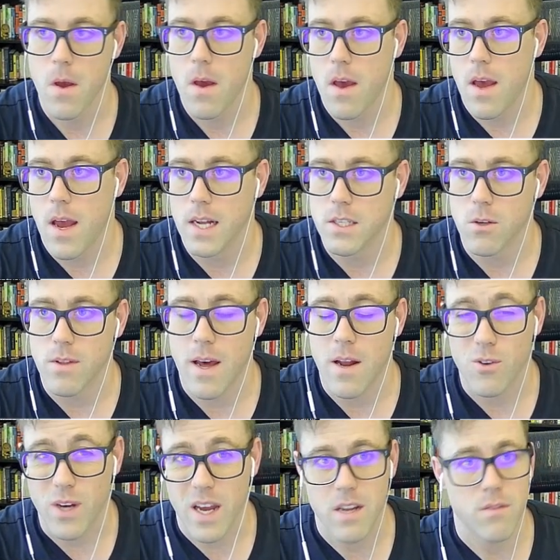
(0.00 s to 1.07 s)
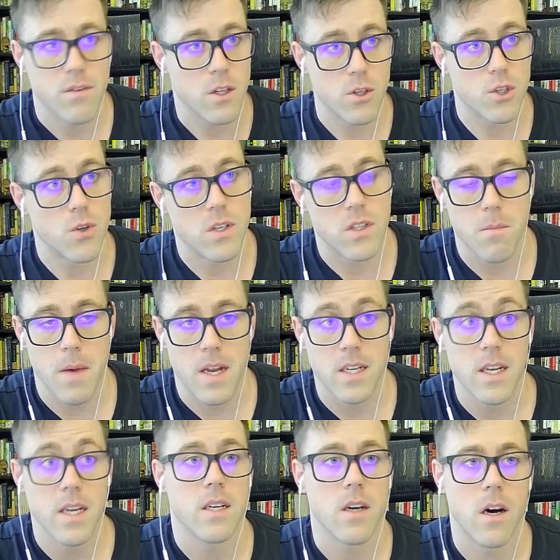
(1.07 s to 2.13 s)
And so that'll kind of illustrate the
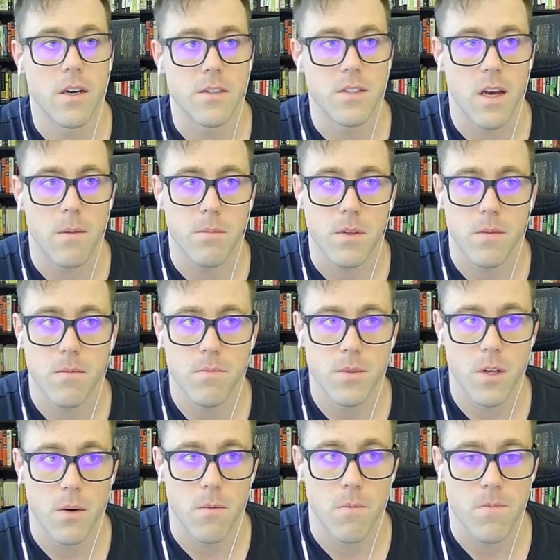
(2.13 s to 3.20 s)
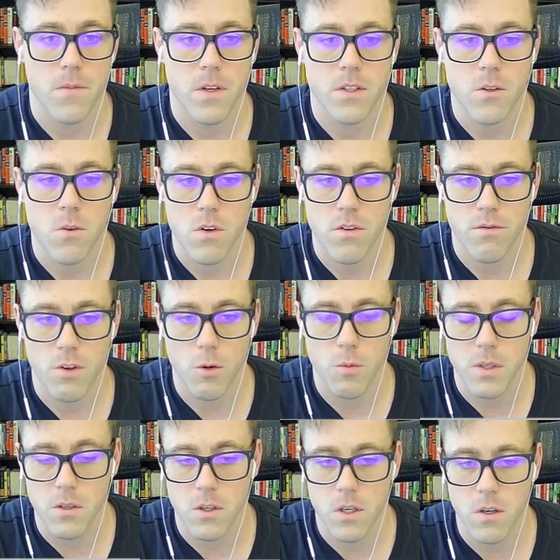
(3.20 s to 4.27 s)
metadata concept. So let's go into the flow
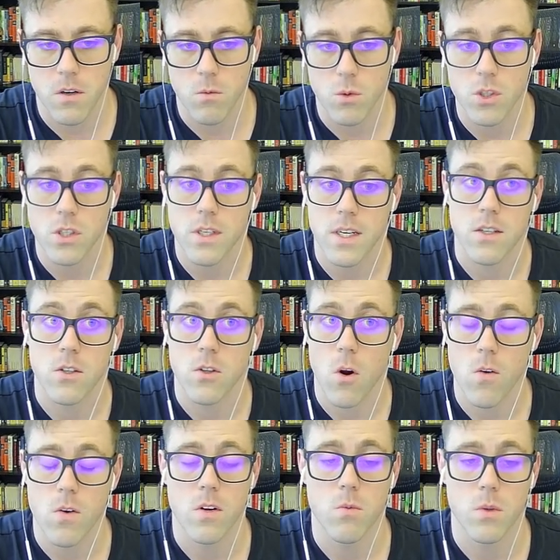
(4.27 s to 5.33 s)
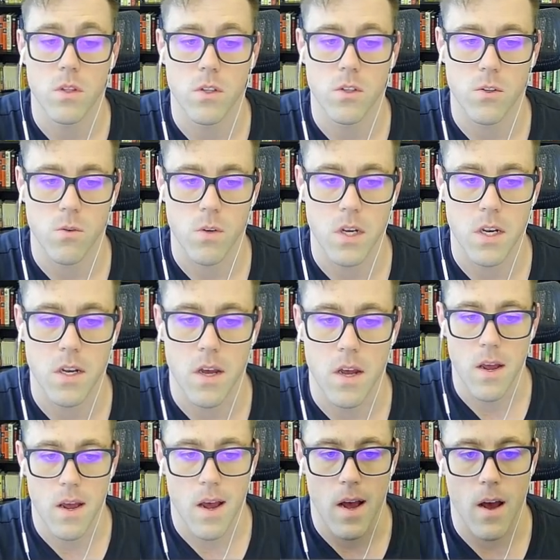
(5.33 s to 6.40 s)
builder here and we'll just get started with the screen
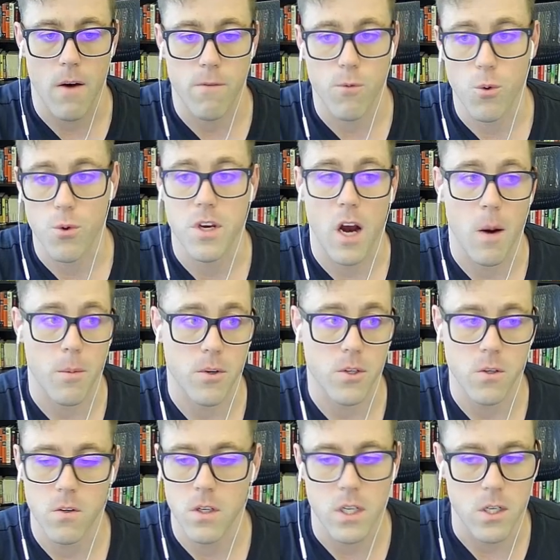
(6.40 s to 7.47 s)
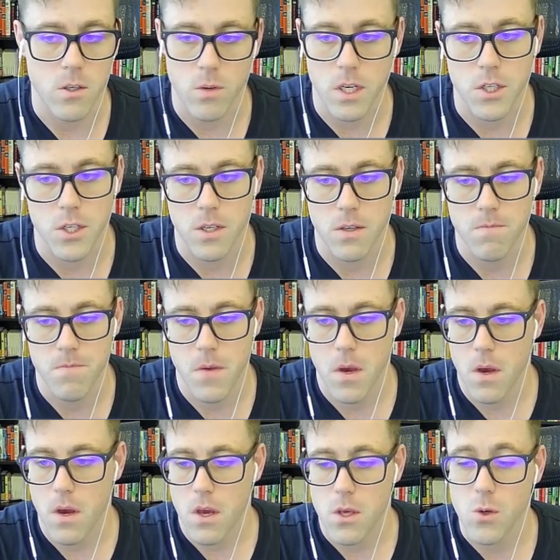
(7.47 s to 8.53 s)
uh, for the opportunity creation.
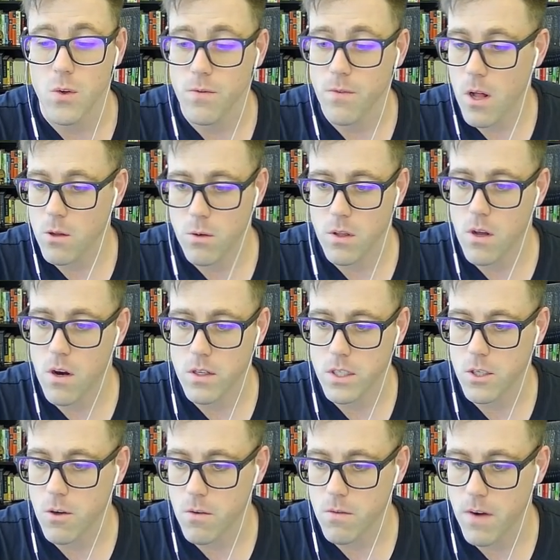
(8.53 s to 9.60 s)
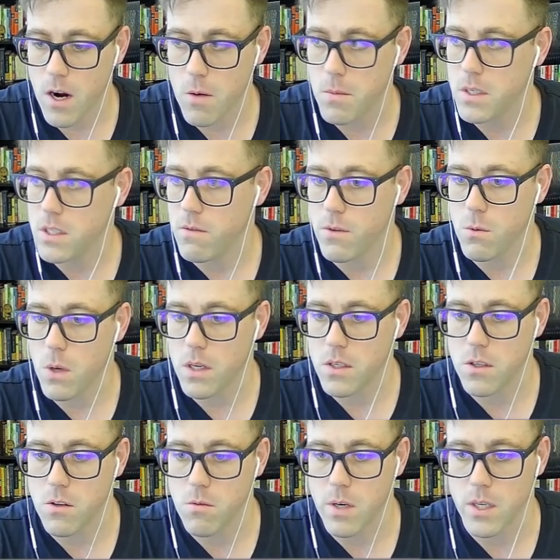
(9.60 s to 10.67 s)
You can follow along in your own environment if you want
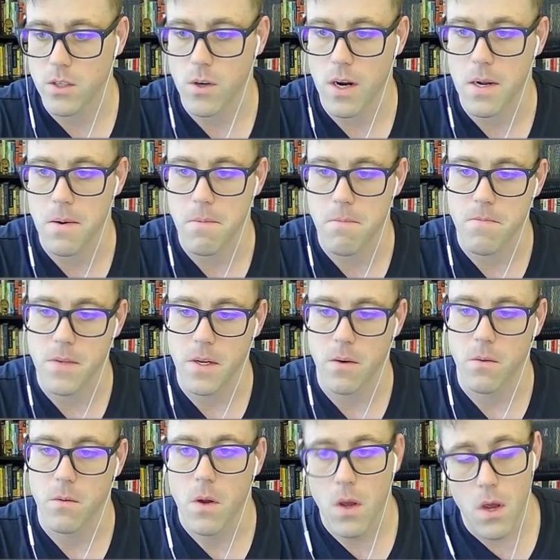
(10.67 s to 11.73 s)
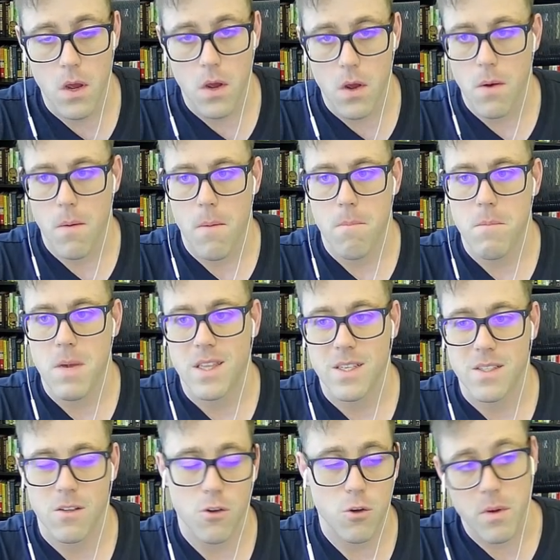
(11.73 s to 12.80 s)
to, but I'll try to, you know, make
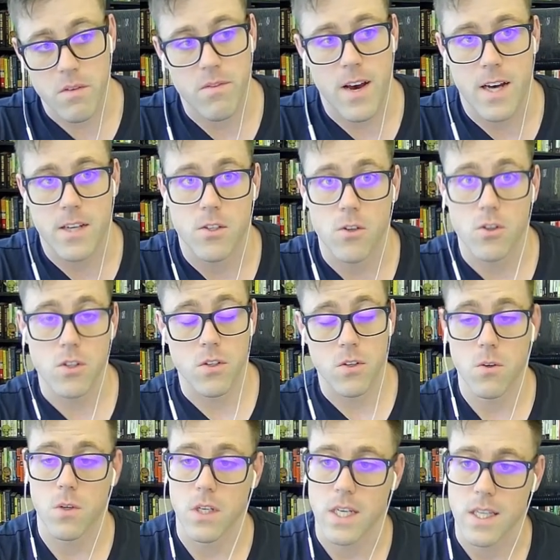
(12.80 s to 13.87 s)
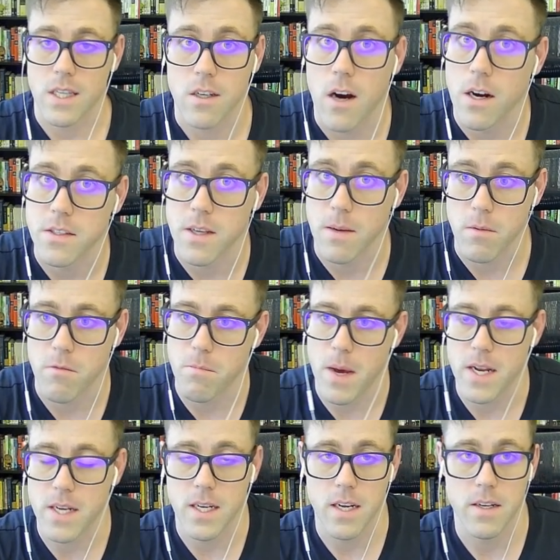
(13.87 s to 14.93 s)
this a little bit faster just so you can get the concept of
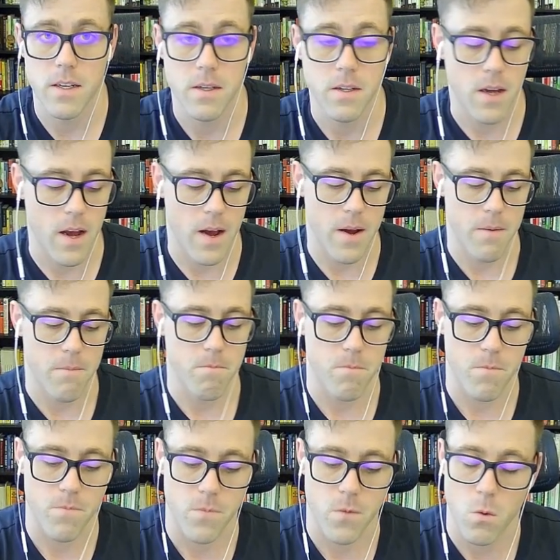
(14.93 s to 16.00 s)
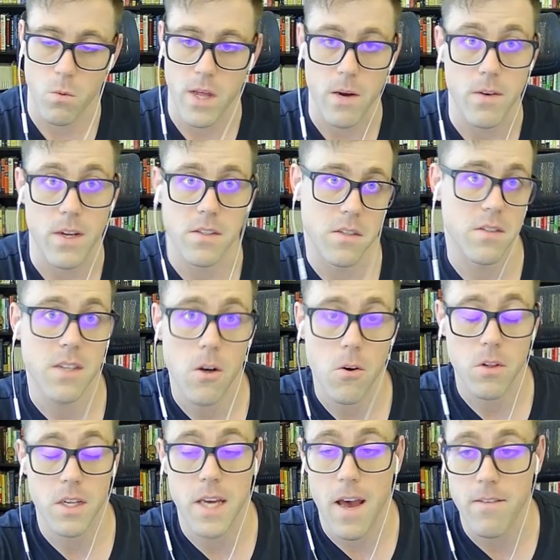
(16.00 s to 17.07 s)
metadata um, without
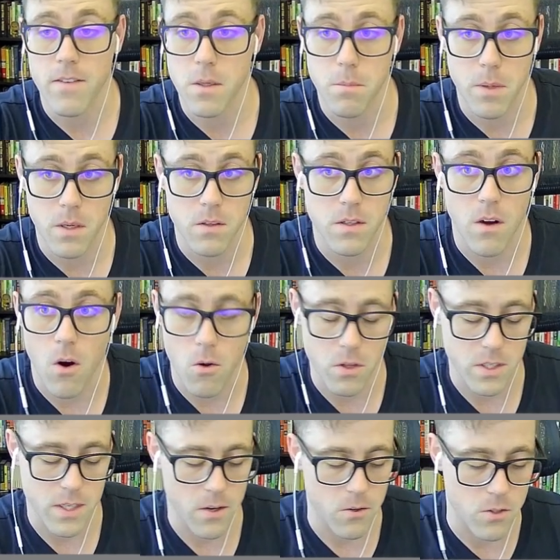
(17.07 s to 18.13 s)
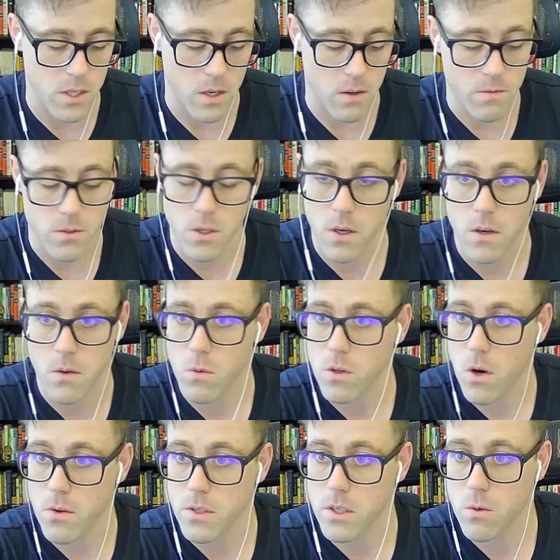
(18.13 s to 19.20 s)
necessarily having to build all this out yourself. So we'll
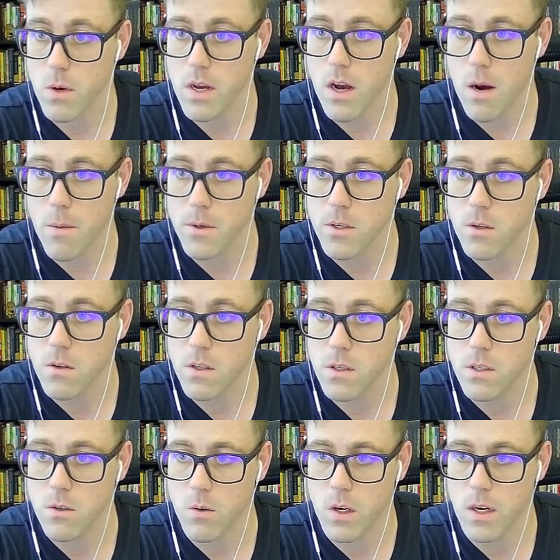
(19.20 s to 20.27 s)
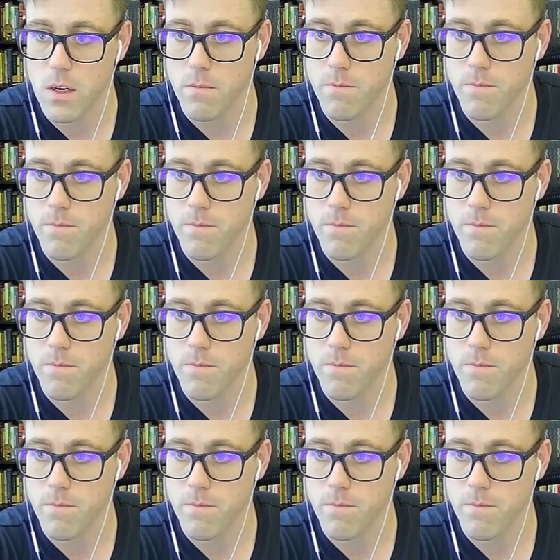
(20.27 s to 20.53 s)
call this create opportunity screen.